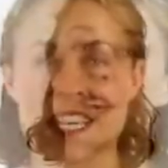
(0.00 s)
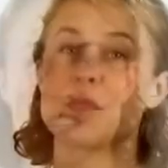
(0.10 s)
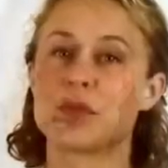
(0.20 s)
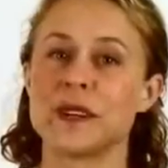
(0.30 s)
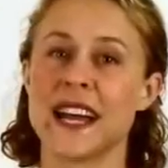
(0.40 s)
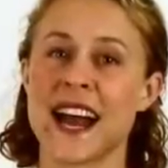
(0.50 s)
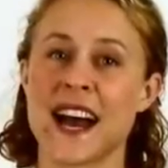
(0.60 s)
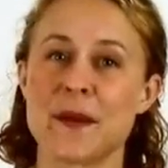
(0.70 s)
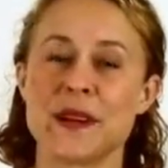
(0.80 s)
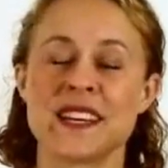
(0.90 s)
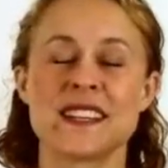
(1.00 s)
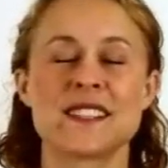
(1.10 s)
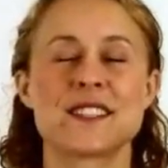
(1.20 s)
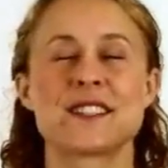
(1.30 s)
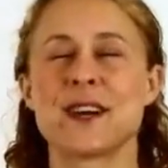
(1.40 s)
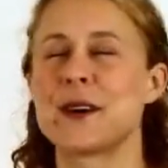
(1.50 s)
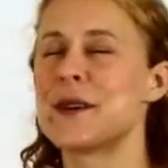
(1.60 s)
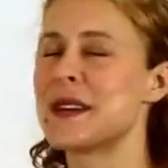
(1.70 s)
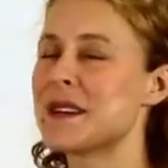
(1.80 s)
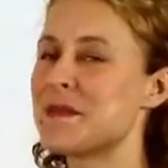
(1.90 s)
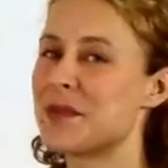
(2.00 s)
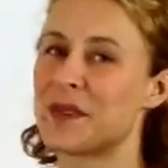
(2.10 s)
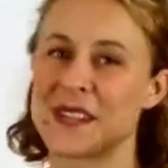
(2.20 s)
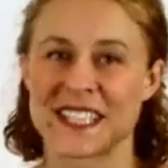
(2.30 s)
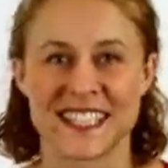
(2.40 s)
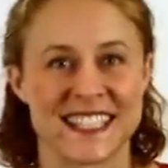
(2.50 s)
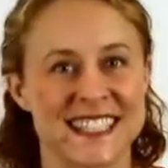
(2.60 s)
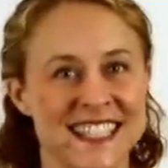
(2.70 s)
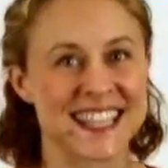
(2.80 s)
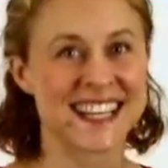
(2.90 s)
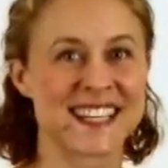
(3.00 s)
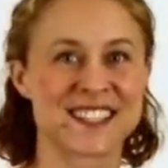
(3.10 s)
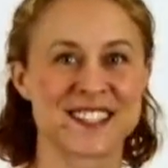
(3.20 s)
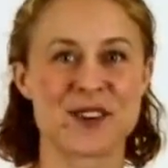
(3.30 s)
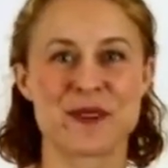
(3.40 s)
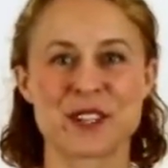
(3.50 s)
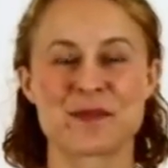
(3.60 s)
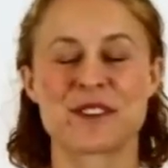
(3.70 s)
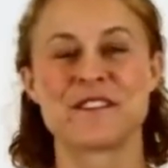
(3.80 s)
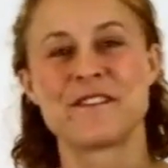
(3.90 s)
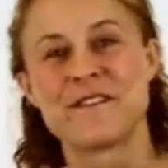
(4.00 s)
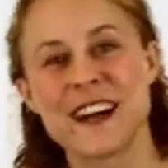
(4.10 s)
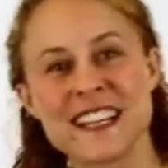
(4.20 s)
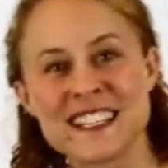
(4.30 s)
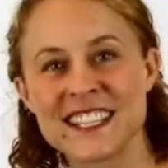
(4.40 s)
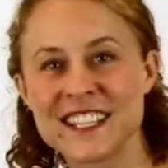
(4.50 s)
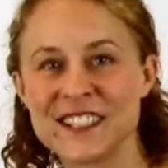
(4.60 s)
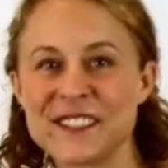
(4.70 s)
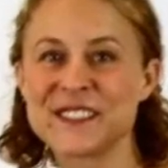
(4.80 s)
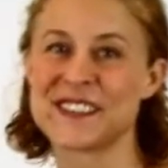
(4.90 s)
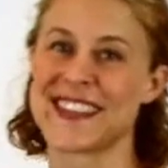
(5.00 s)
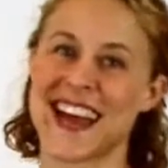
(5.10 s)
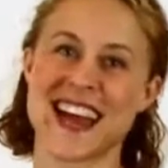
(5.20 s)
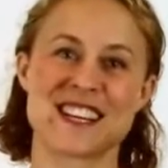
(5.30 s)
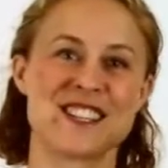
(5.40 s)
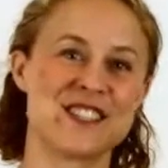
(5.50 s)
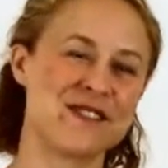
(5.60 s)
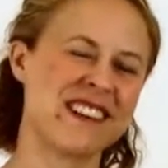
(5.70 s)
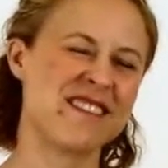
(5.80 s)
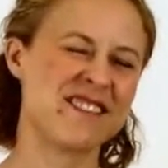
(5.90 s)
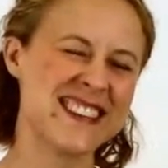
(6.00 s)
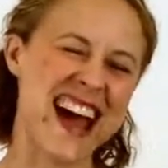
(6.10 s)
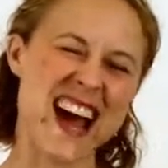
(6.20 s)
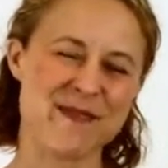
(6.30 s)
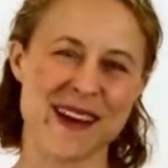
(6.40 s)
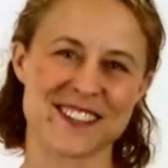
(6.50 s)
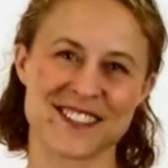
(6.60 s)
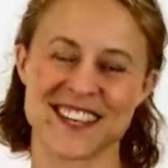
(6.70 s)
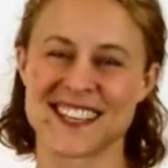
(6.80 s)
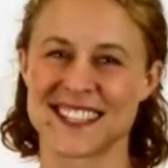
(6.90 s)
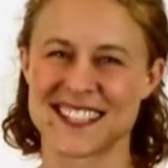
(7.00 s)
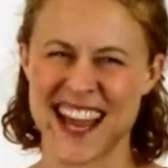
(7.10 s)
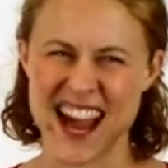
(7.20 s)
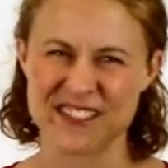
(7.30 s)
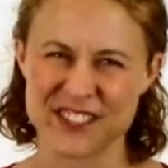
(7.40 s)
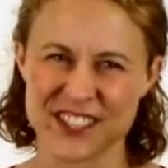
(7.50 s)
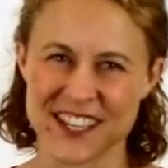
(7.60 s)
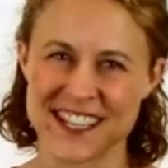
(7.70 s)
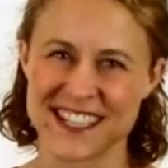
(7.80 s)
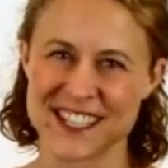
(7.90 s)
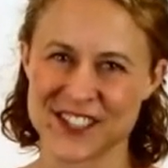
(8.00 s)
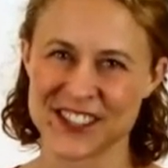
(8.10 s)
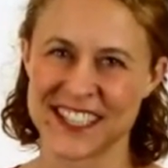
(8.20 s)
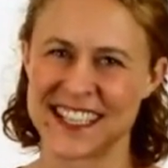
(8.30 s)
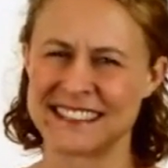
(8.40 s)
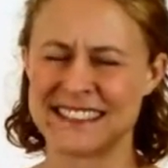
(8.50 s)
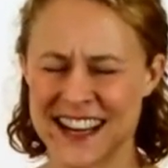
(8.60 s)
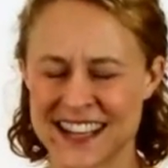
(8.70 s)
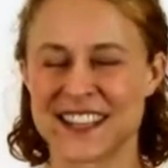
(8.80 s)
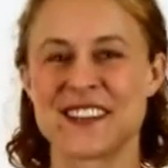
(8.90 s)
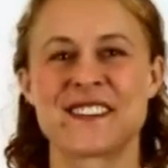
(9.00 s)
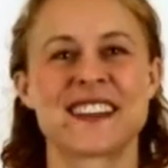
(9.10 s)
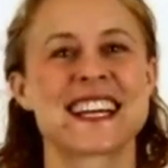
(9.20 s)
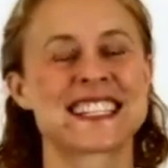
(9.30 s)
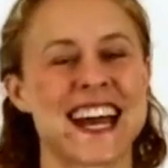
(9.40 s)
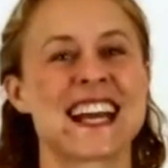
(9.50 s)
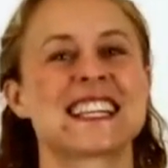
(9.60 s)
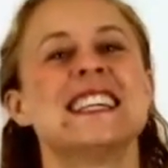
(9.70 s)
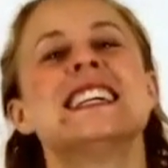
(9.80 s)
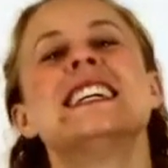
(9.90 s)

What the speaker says: Prehab is so important. It is so much more fun to do than doing rehab exercises after an injury. Yuck, no one likes that.